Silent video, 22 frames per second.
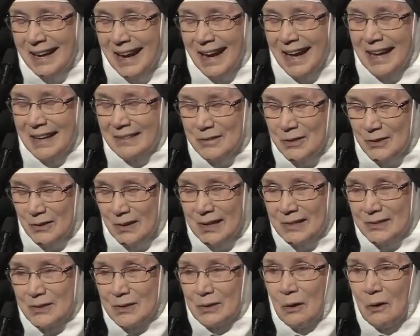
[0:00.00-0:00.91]
And so
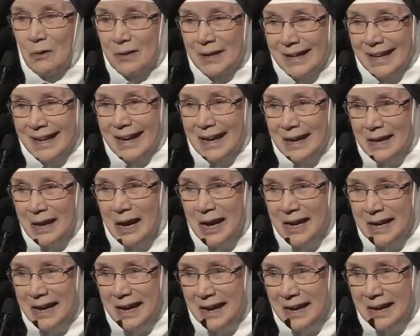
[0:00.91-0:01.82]
I said, "Okay,
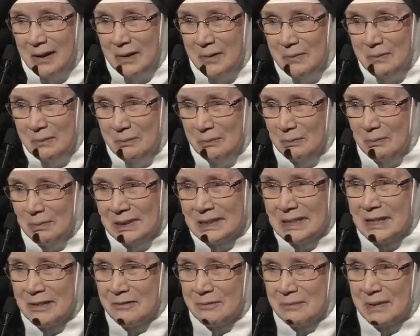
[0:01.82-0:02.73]

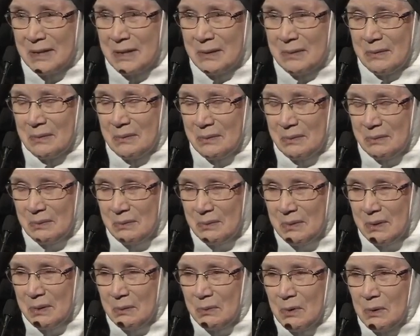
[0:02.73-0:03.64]
believe me,
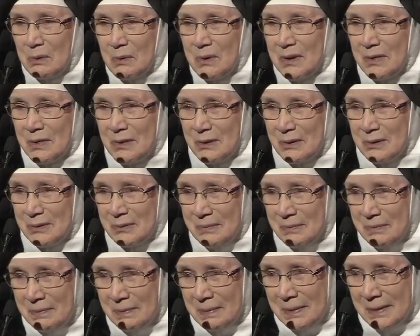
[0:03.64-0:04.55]
we're with you."
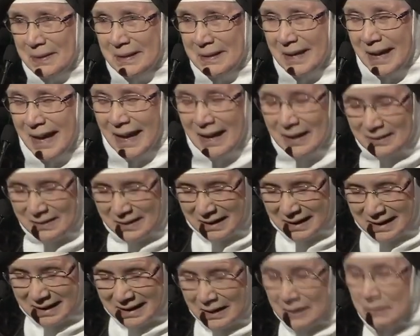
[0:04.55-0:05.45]
And
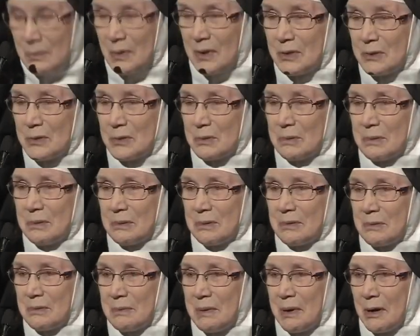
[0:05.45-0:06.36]
I went
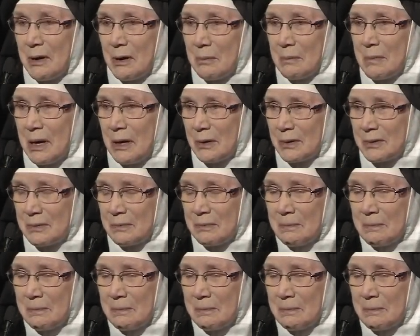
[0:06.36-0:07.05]
to Paramount.